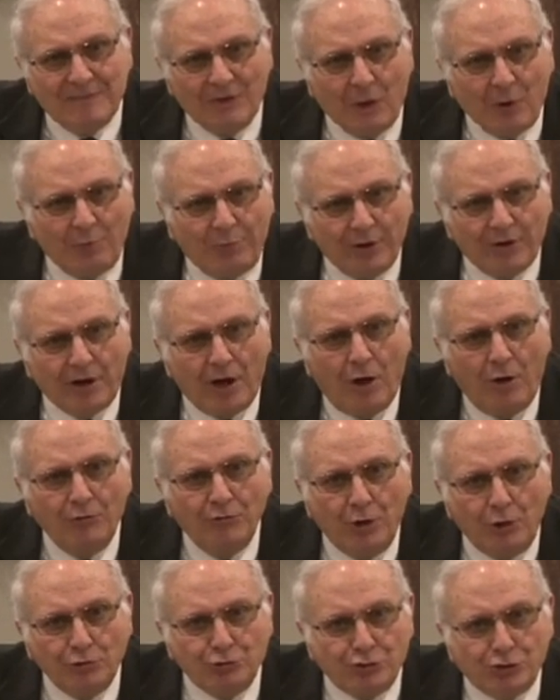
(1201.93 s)
No put
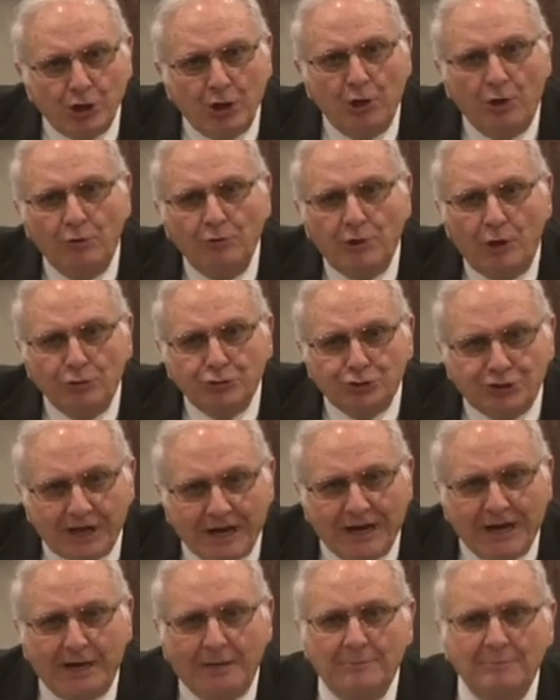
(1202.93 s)
on, no show, no
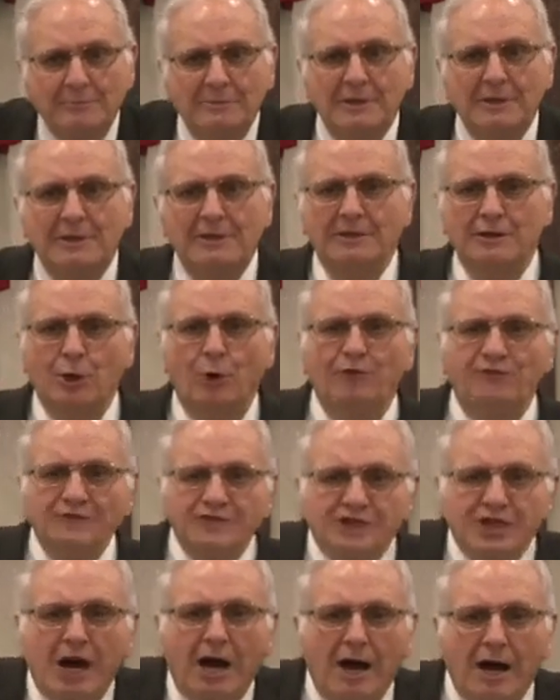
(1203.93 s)
sham, no
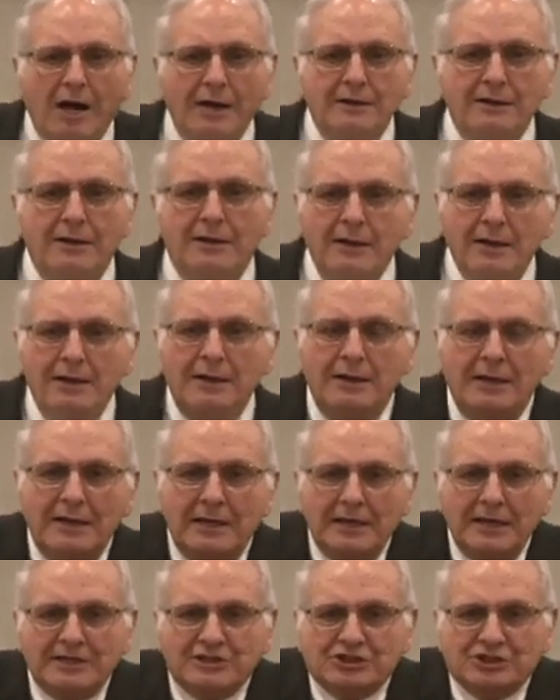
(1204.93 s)
facade.
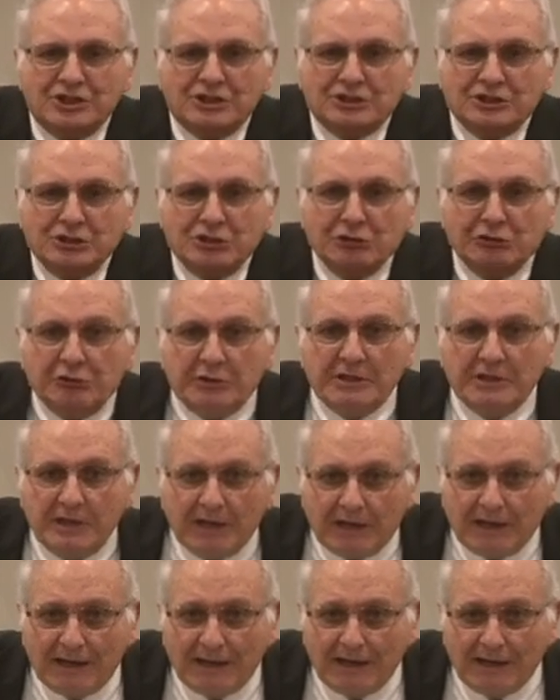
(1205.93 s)
It's just you and
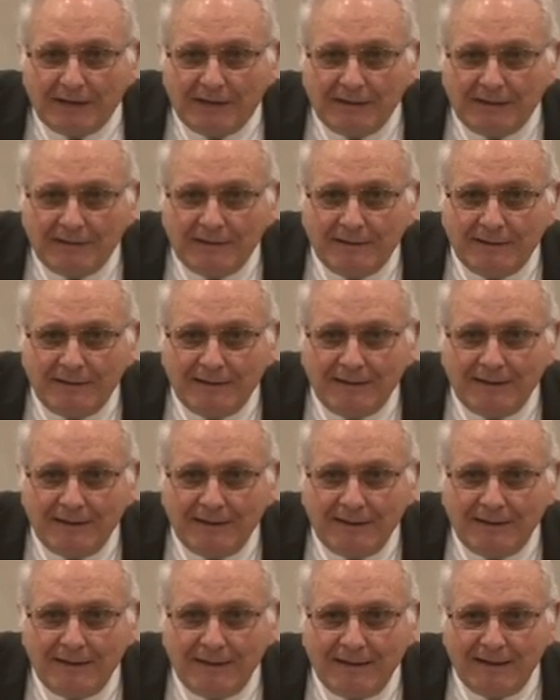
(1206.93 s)
God.
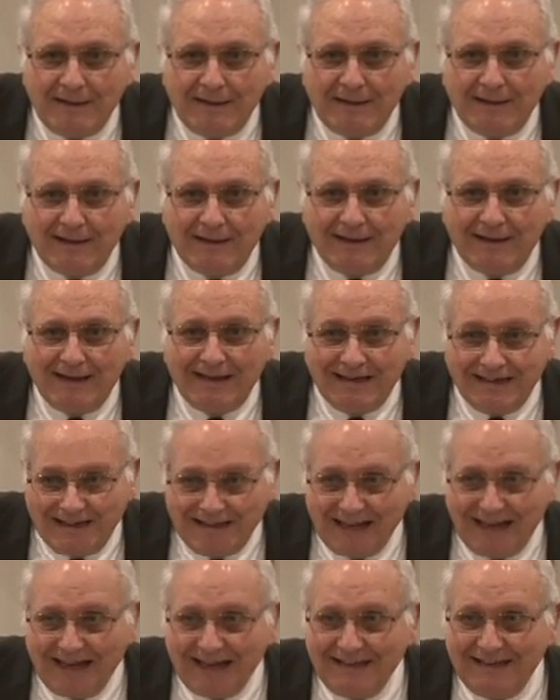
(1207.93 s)
And he
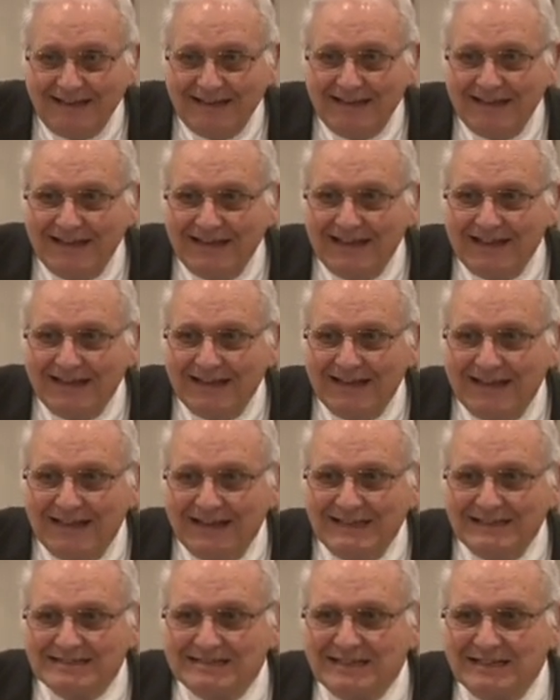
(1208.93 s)
did.
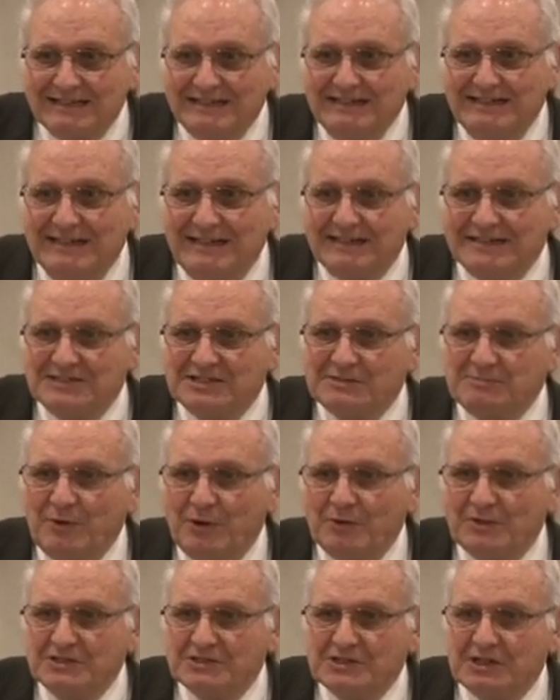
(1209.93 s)
He said, God
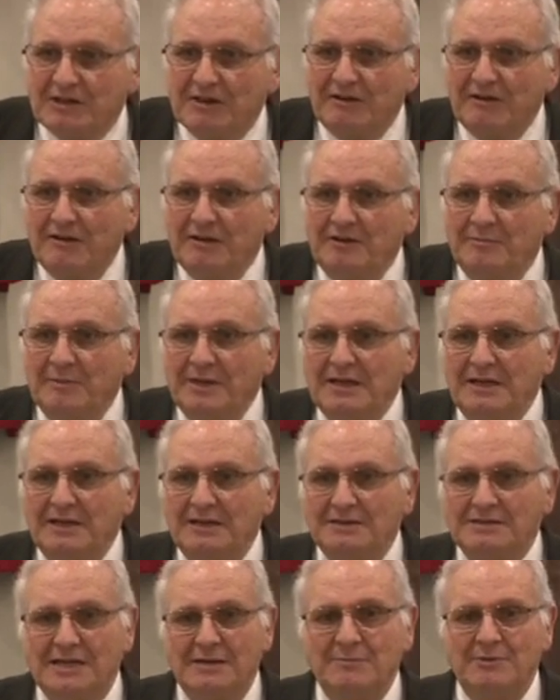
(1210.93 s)
spoke as clearly to me
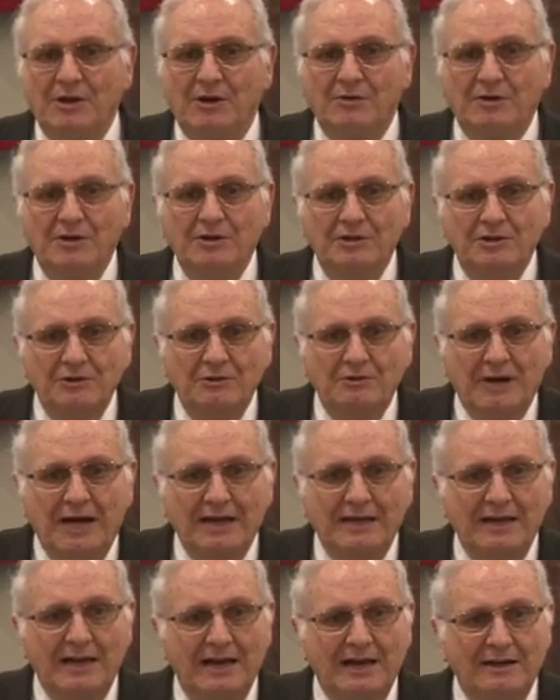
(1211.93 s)
as I'm talking to you
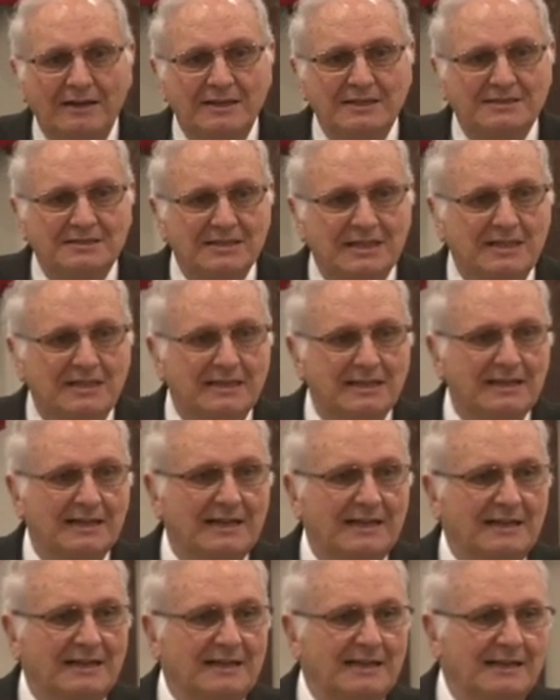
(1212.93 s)
right now. He said,
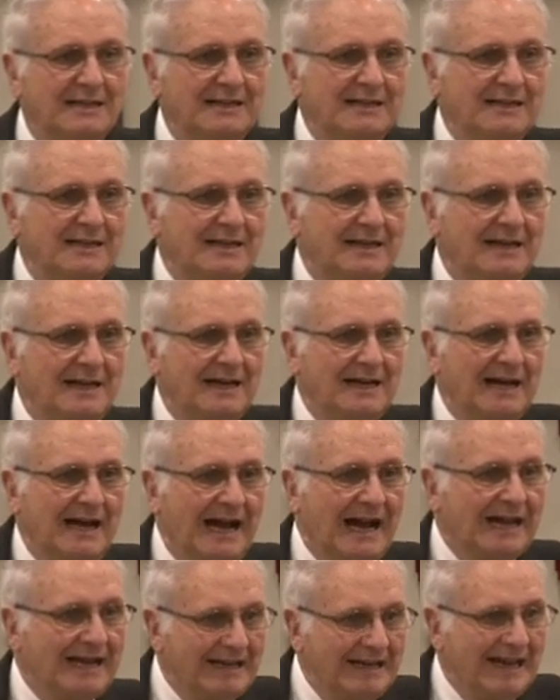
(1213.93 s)

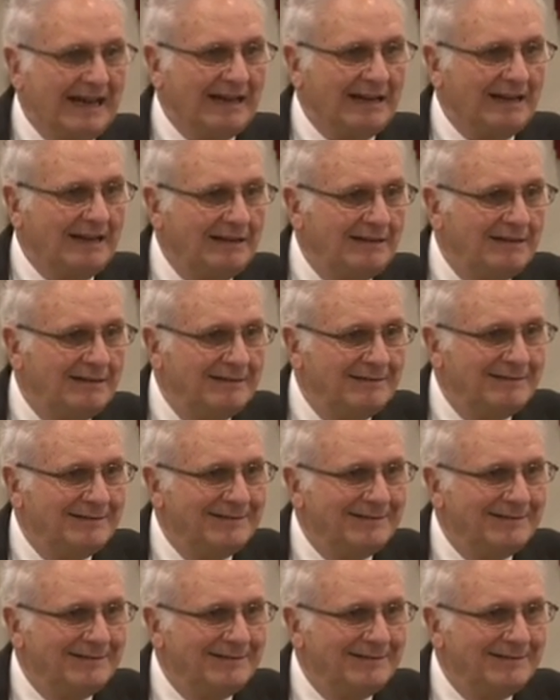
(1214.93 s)
I can handle it.